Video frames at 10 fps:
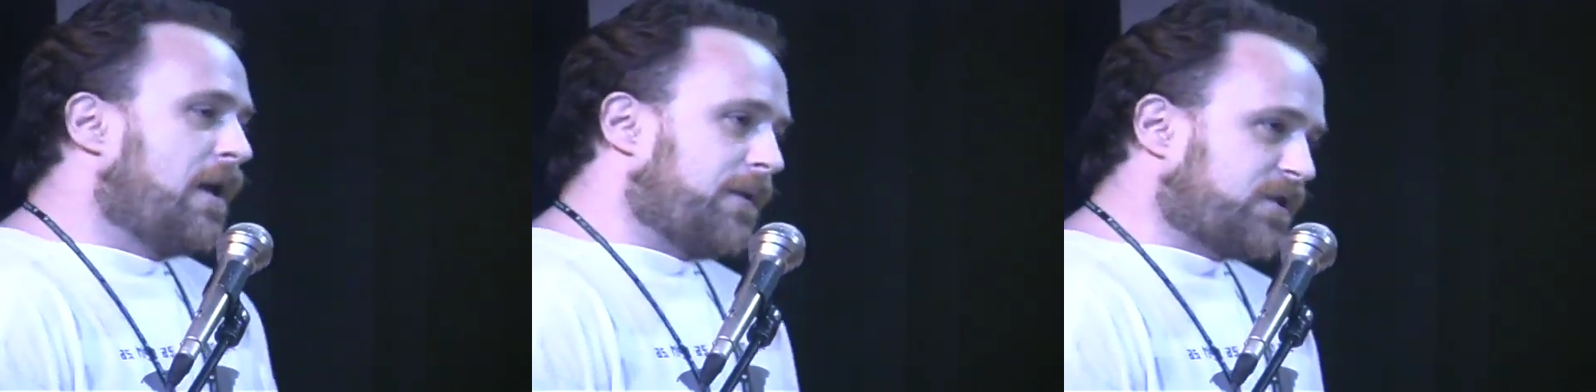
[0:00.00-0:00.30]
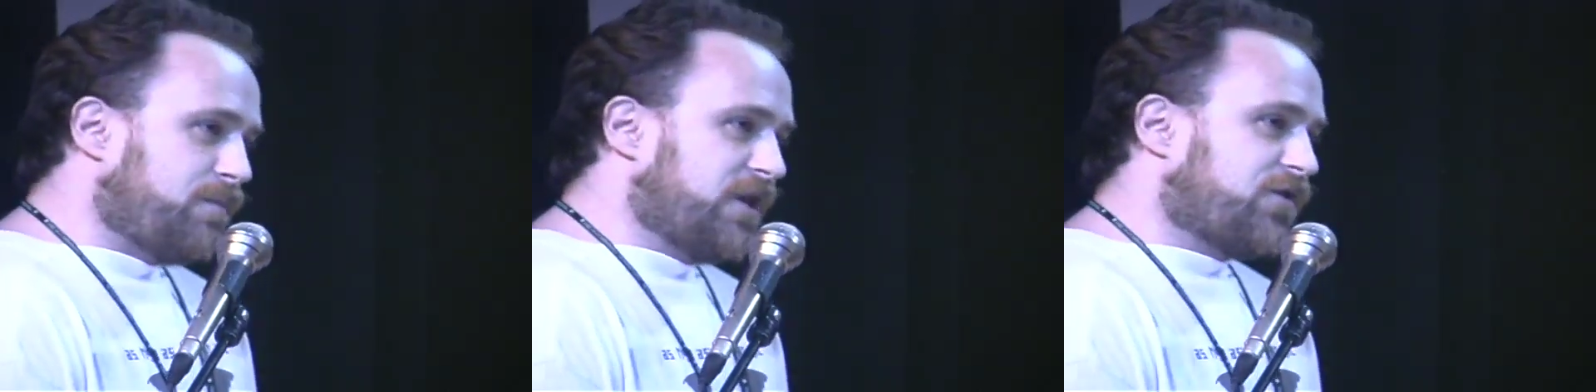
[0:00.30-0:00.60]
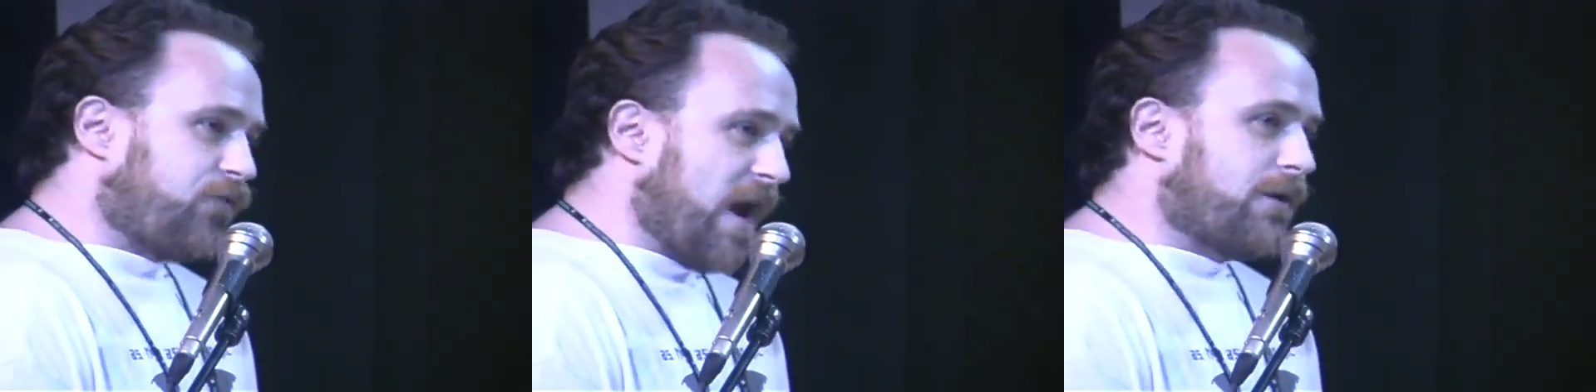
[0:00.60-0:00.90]
This
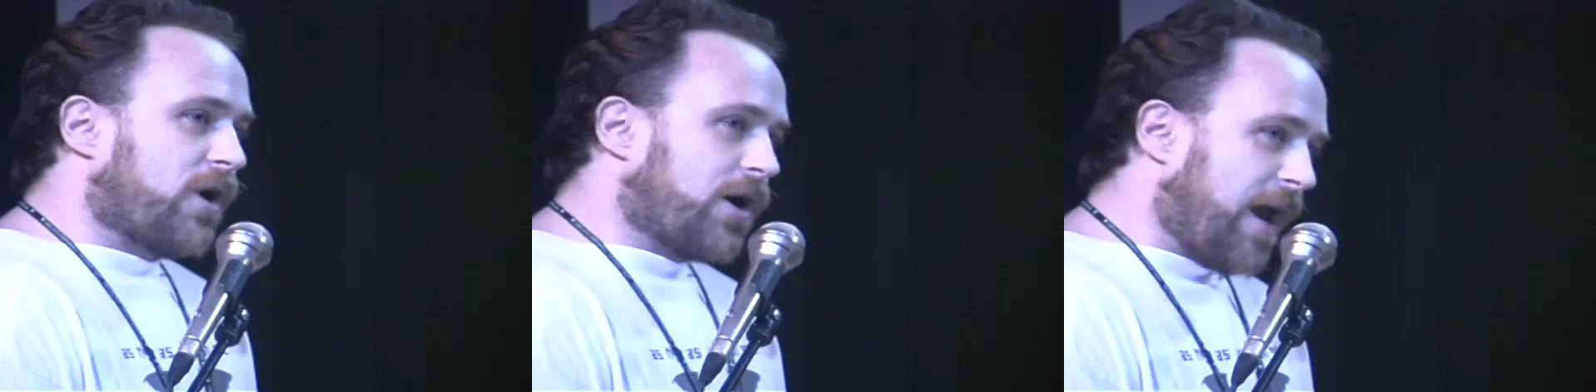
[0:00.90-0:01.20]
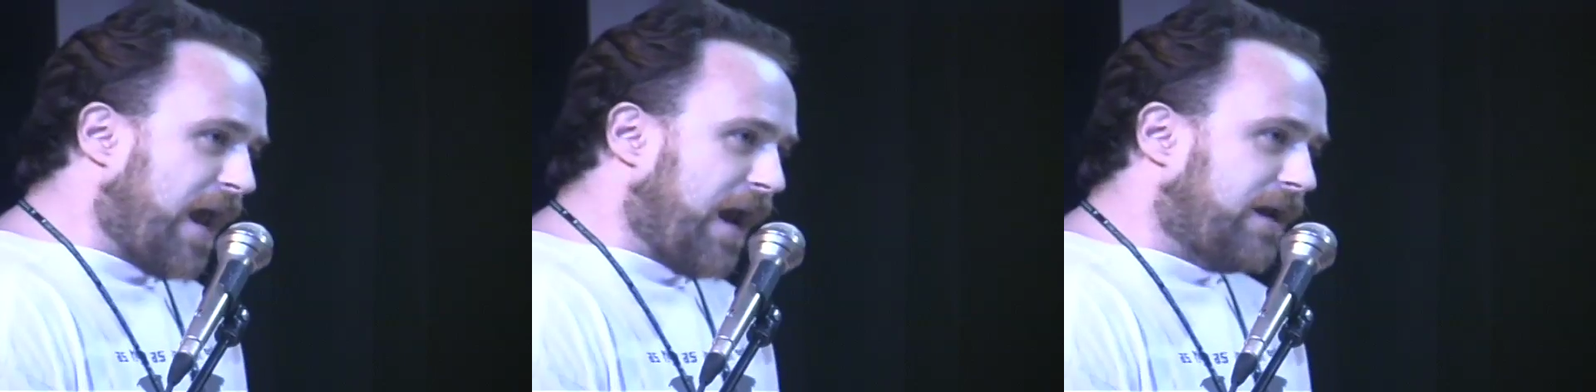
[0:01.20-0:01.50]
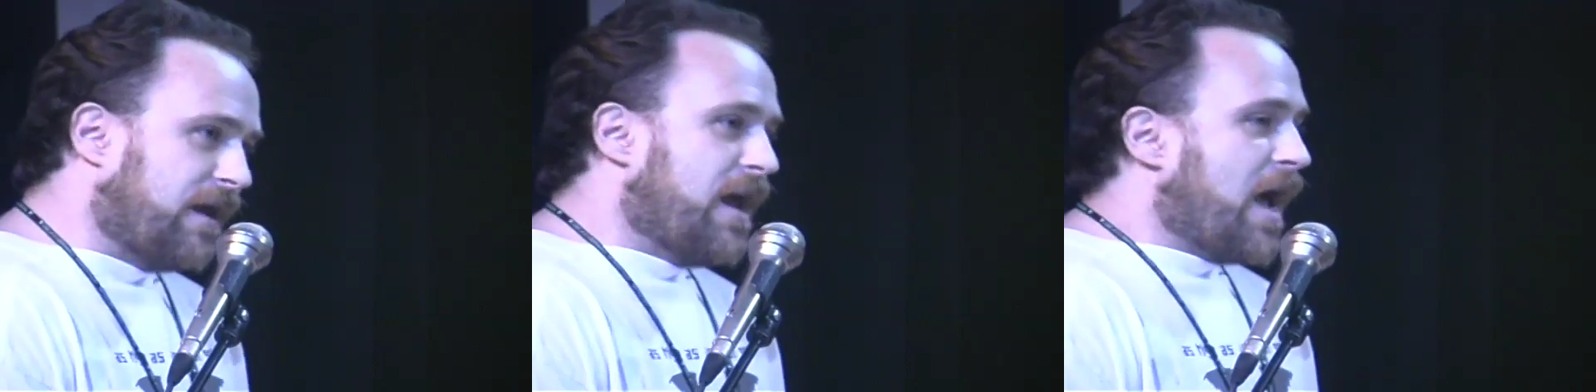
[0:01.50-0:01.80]
means fragrant
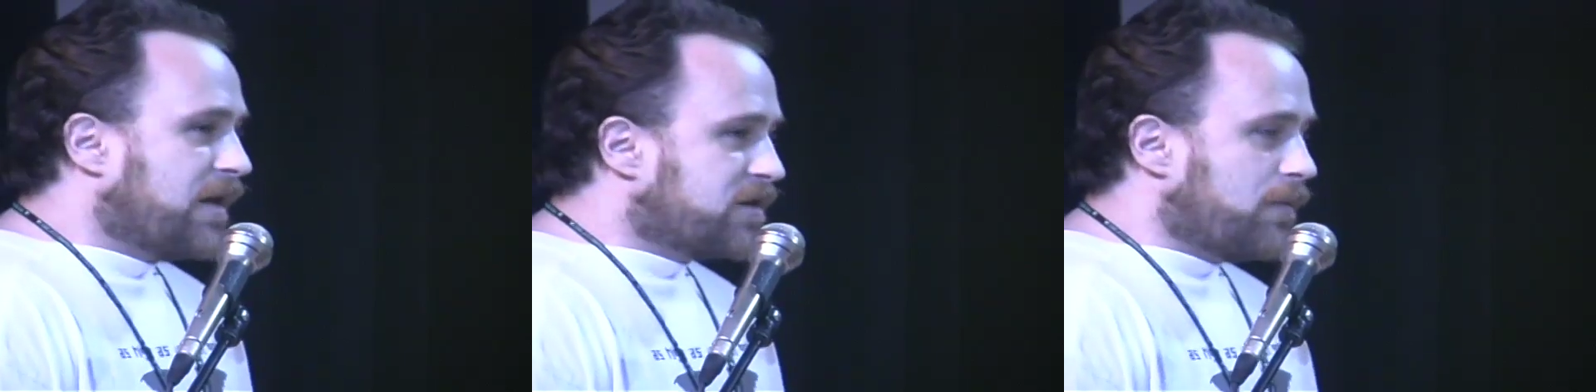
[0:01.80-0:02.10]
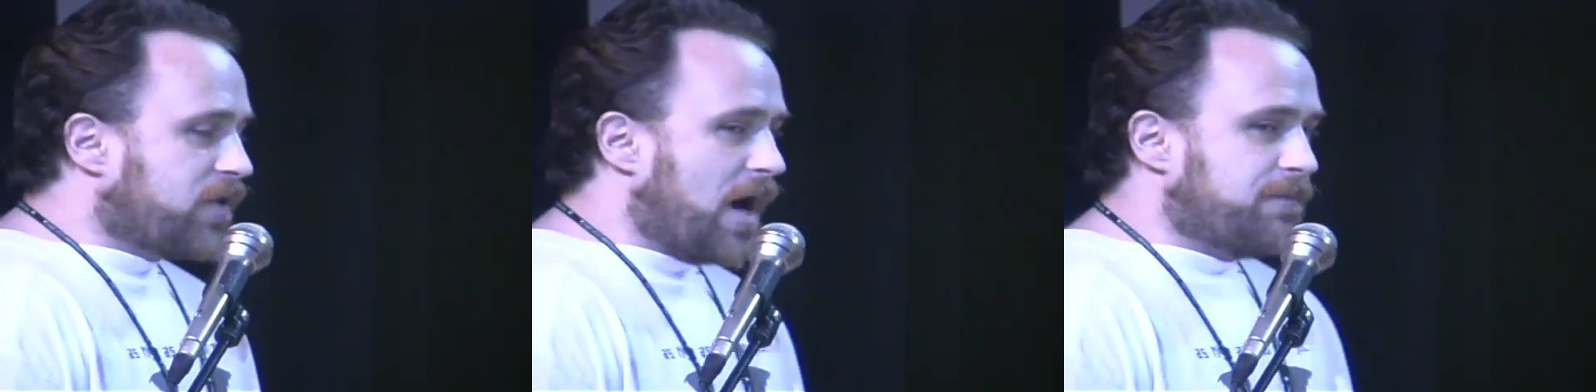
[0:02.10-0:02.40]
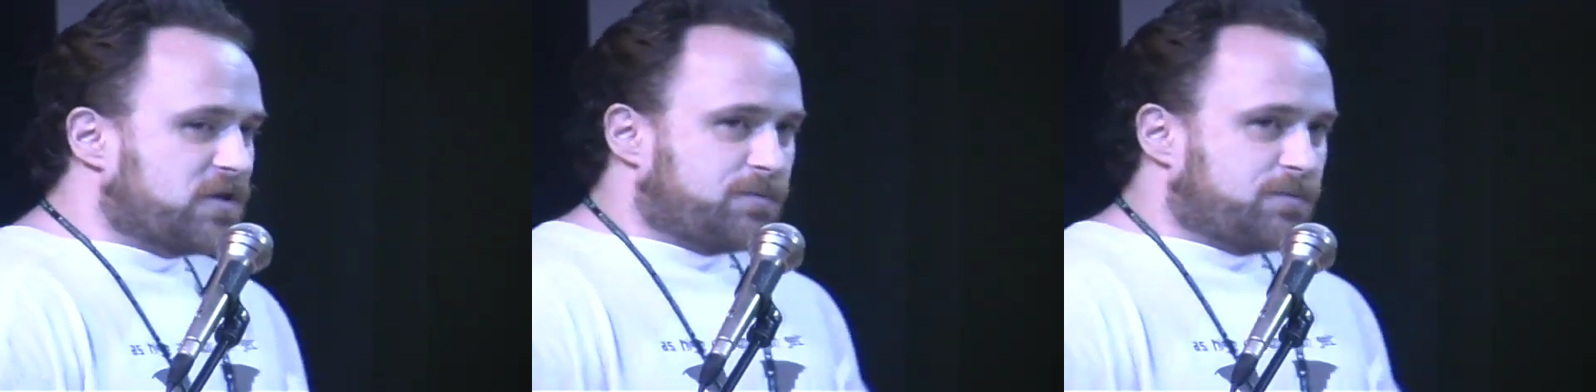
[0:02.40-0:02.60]
cane, and sometimes